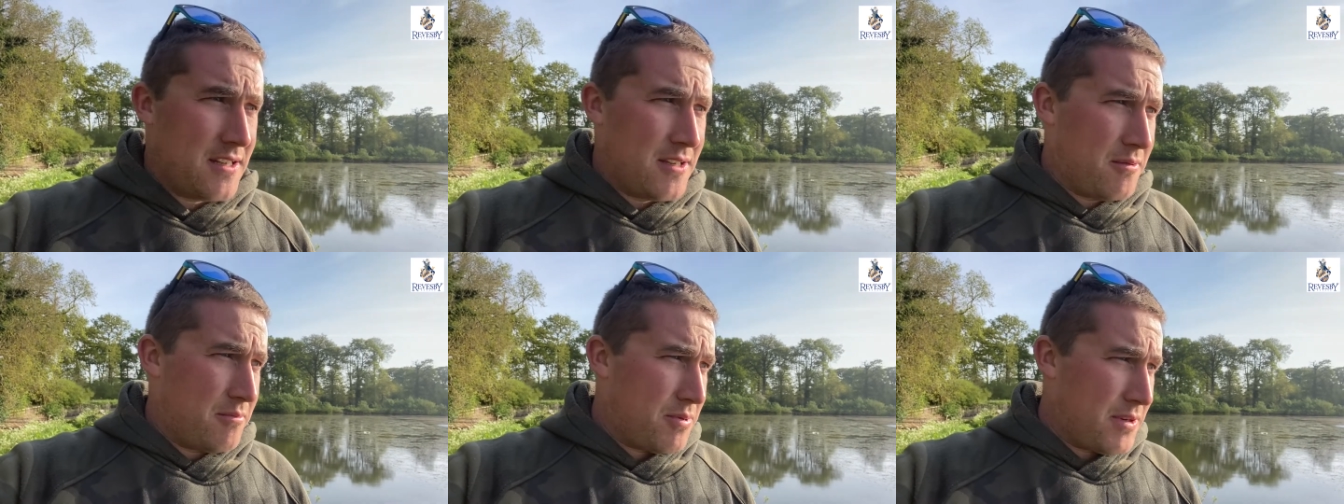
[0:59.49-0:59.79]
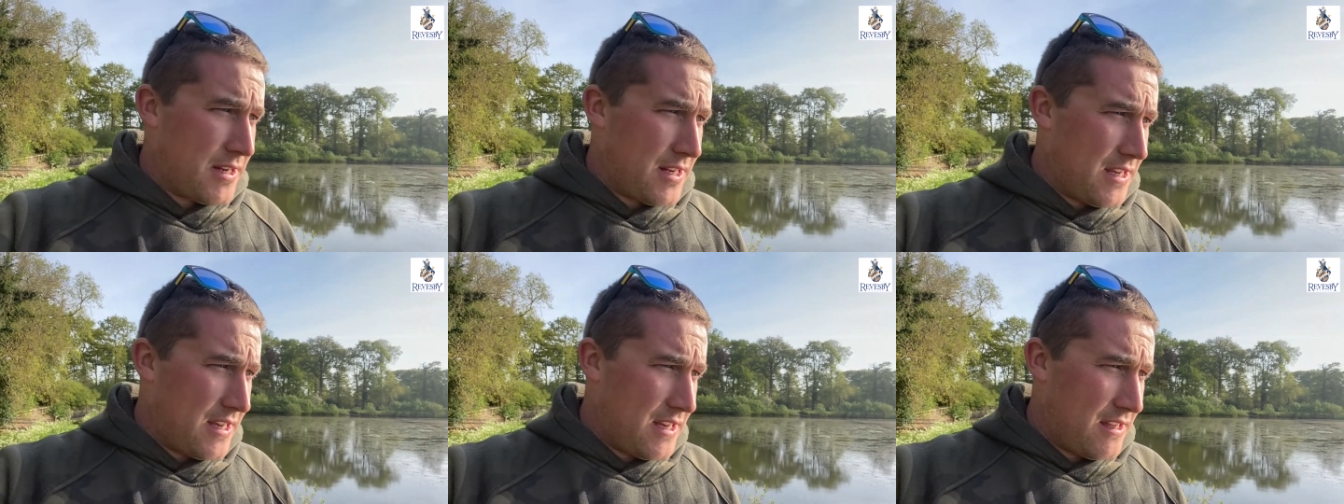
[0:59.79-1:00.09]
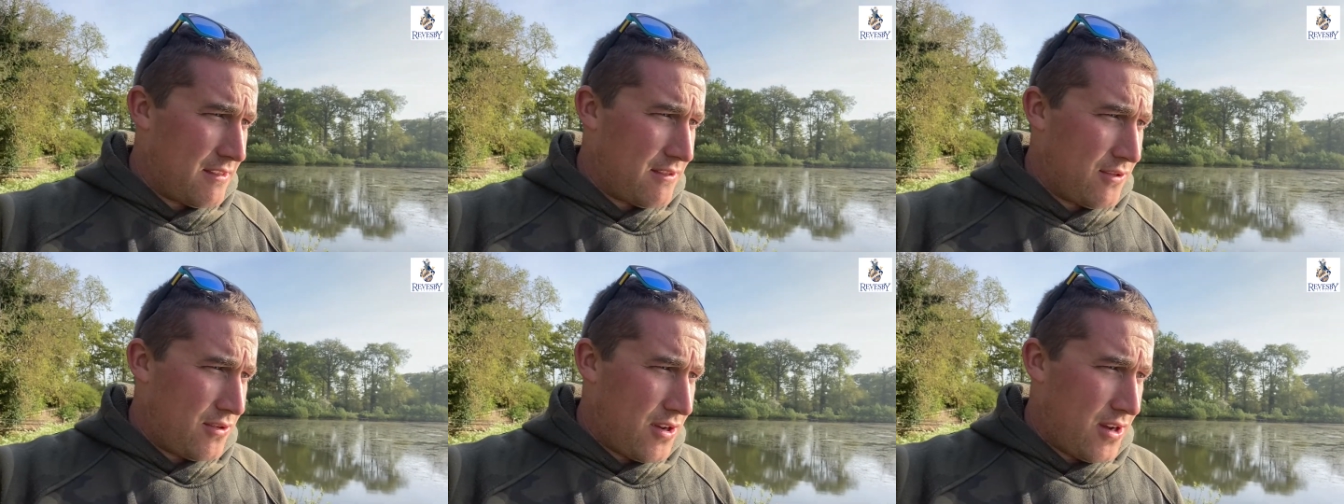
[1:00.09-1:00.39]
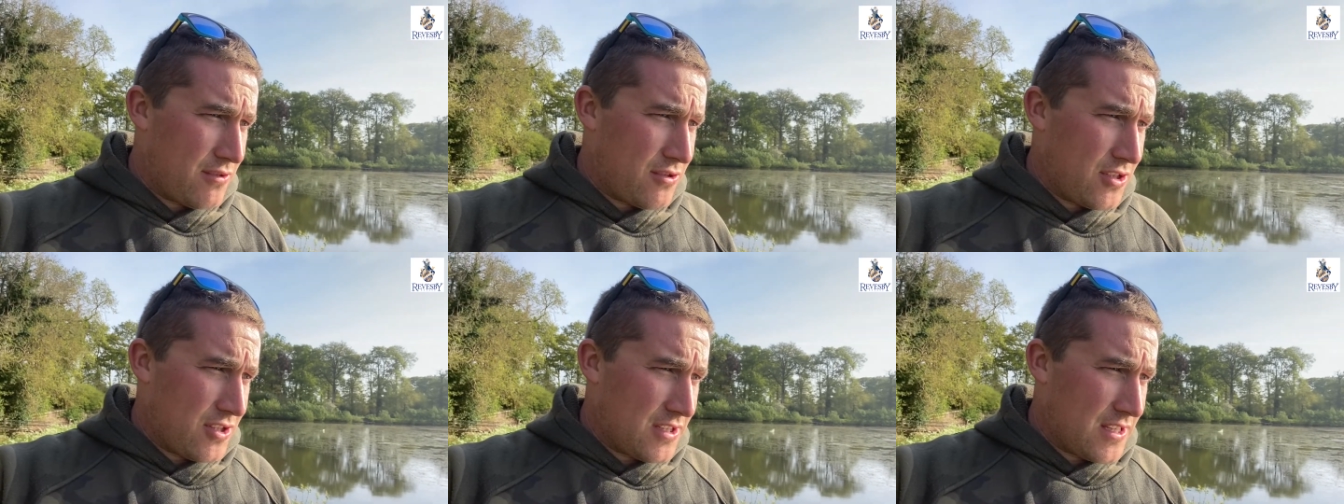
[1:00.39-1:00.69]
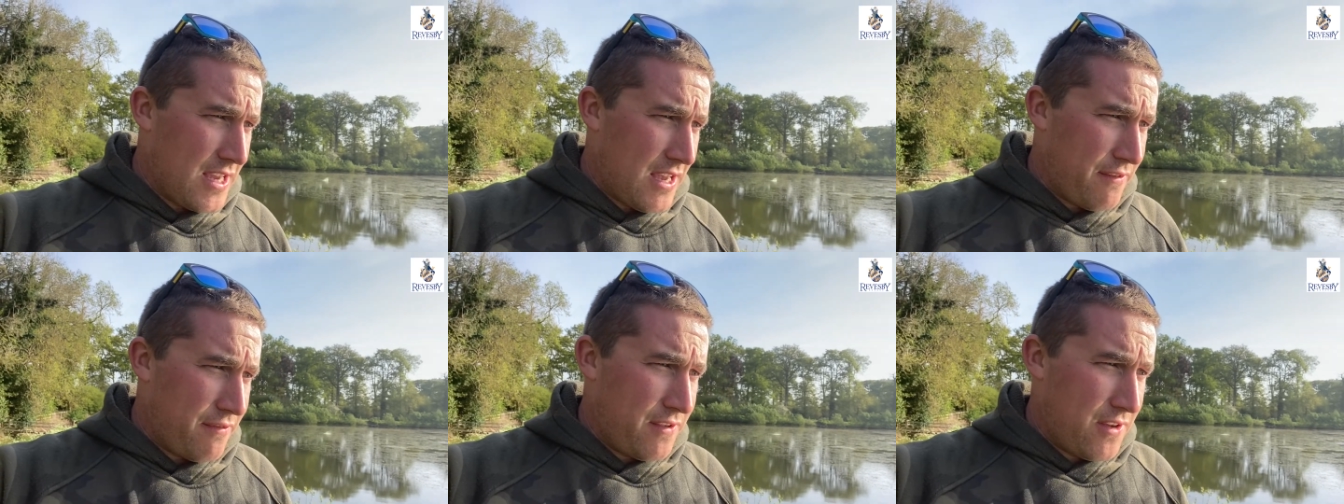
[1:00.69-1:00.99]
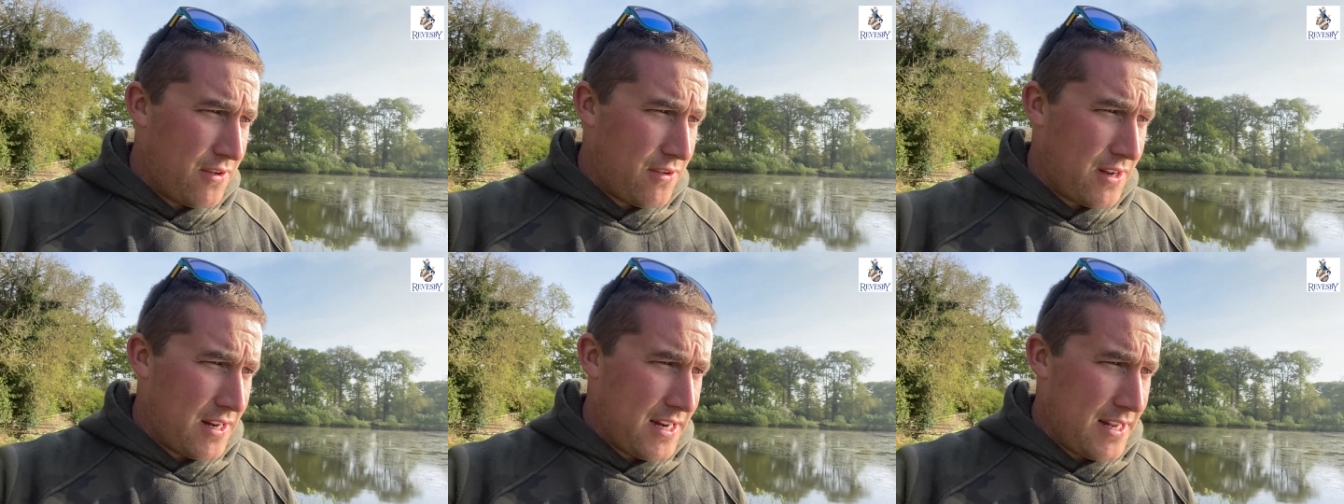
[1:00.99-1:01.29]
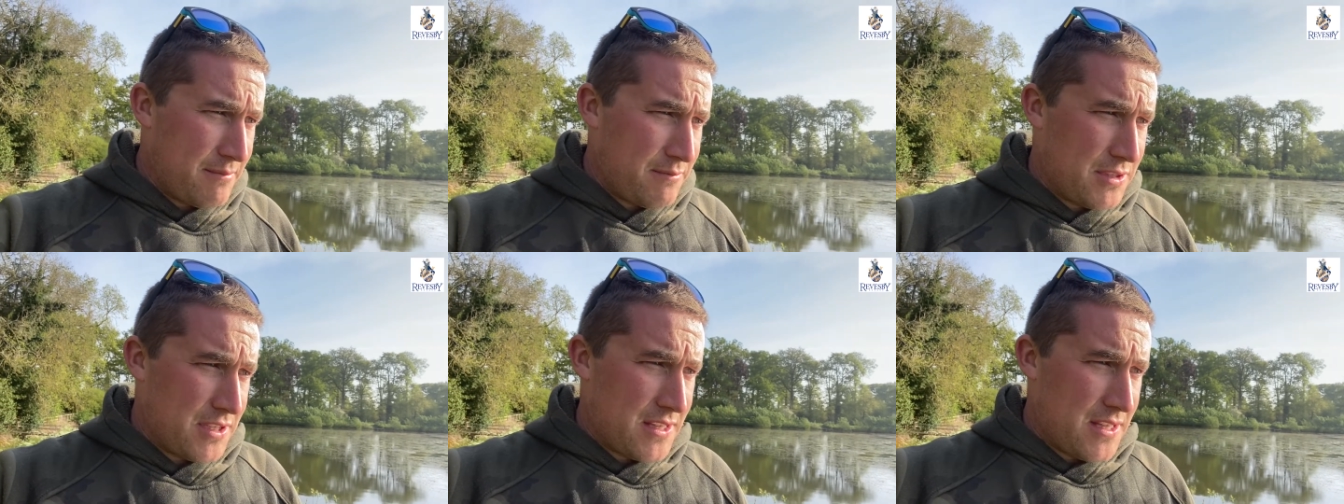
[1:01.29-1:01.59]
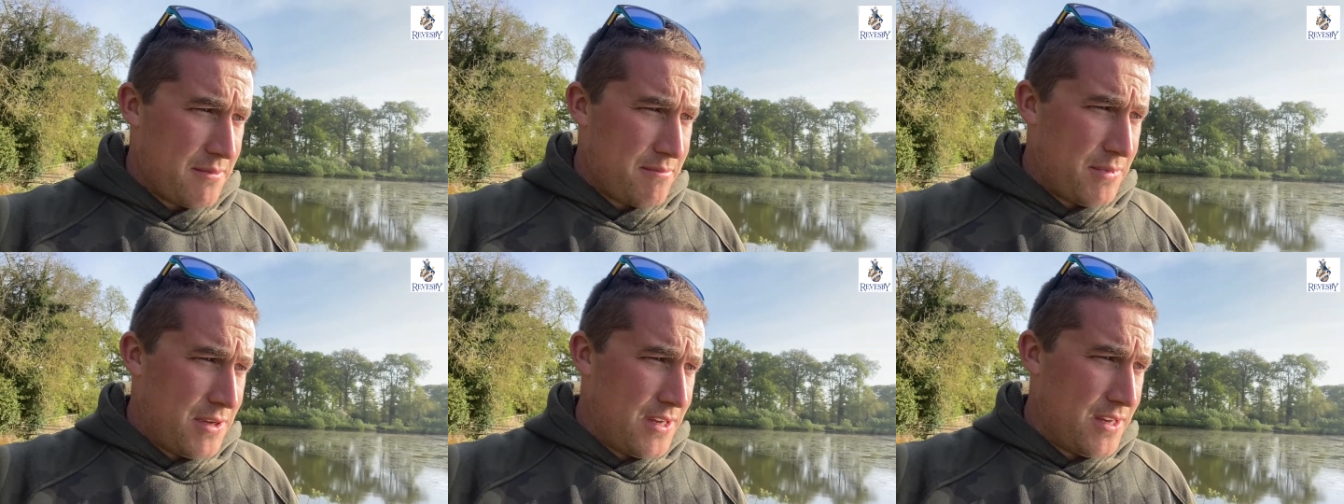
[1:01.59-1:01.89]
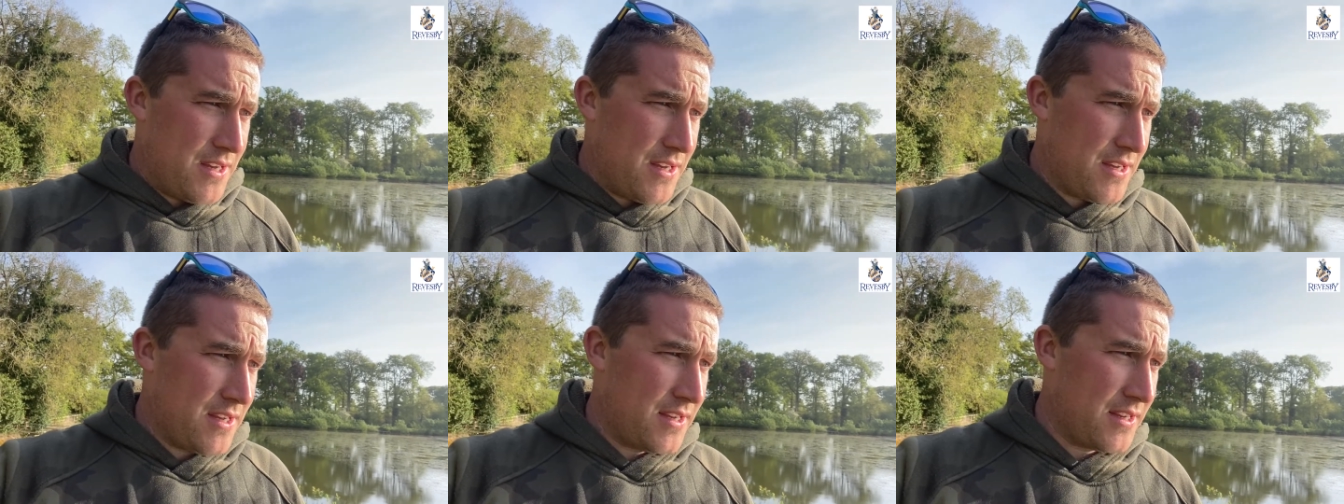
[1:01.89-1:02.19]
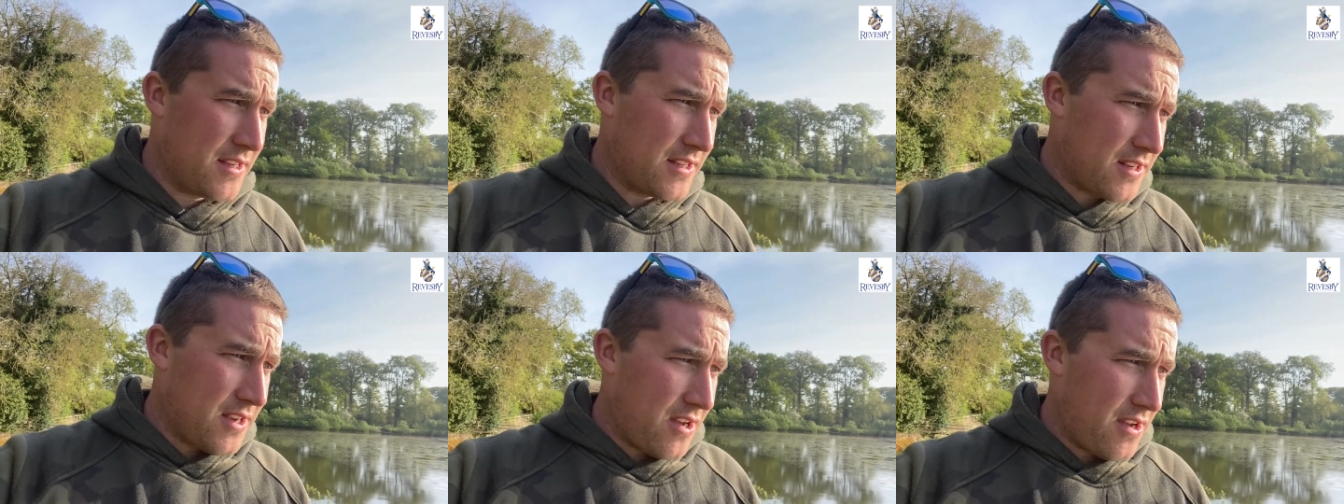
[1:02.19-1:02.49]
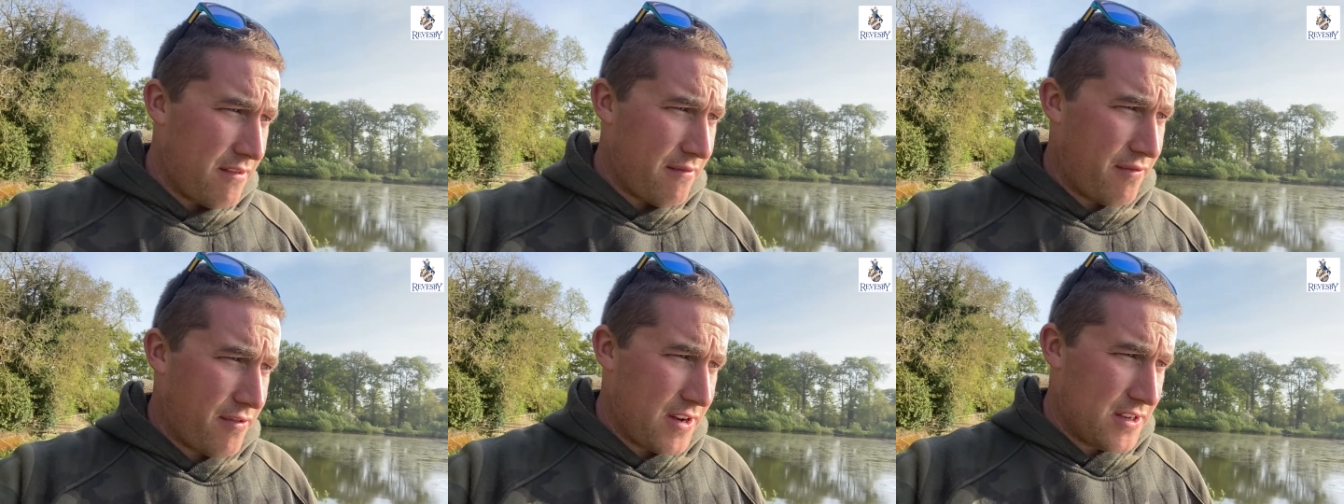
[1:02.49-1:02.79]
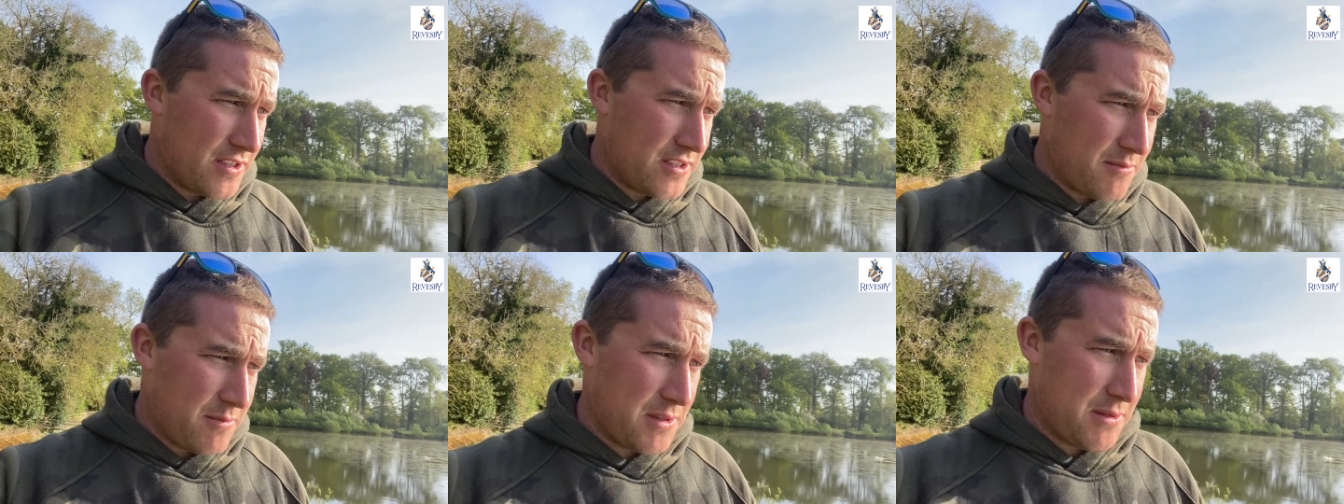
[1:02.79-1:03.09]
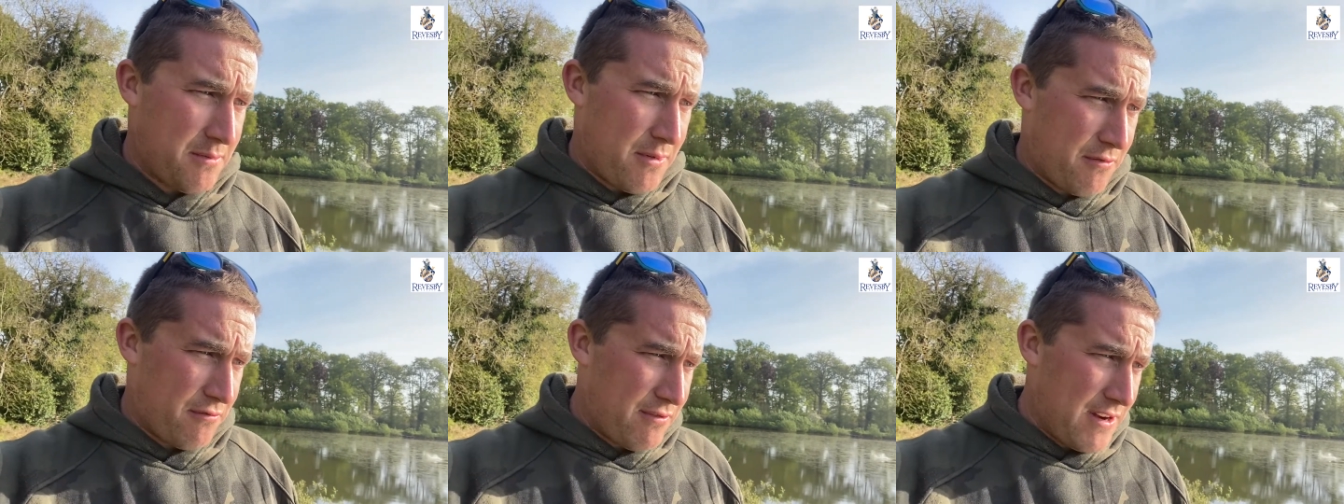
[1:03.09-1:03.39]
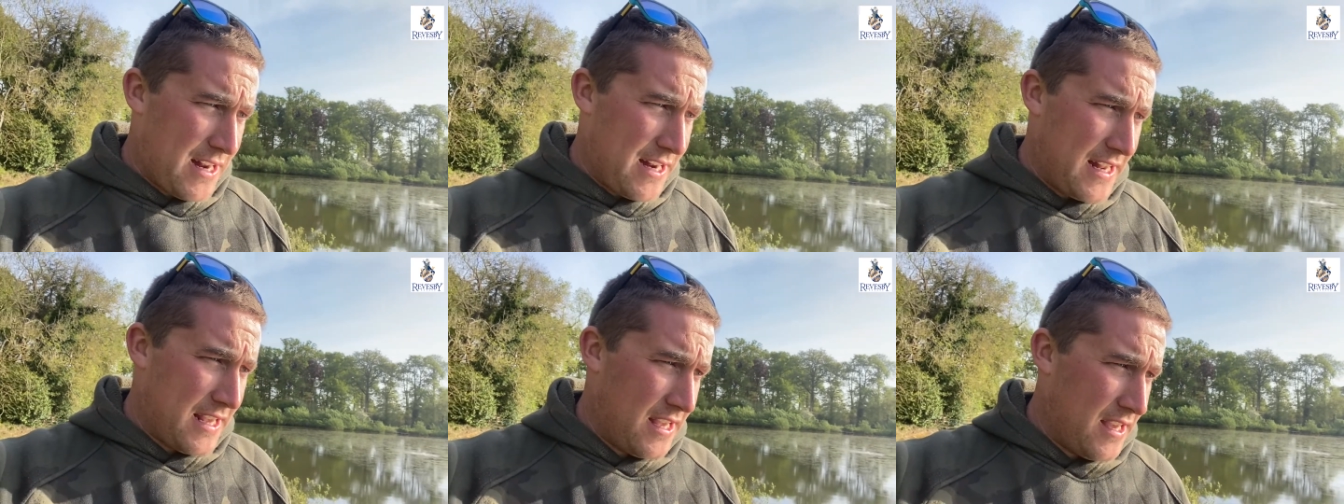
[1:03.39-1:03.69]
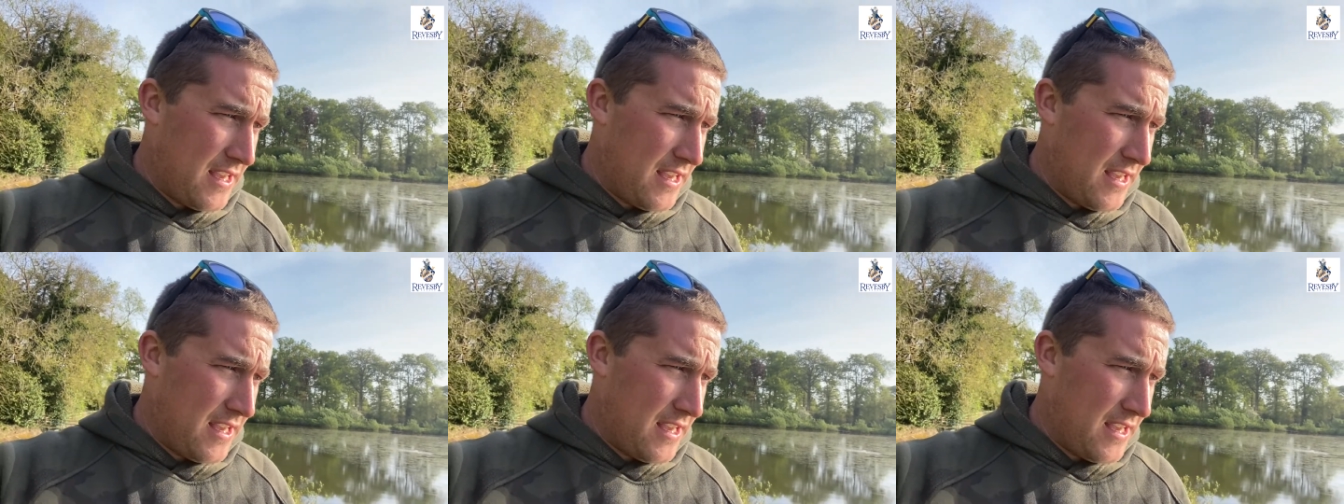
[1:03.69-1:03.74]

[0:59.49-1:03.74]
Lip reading: But I thought I'd just get a few clips of them going for it. Some of them are really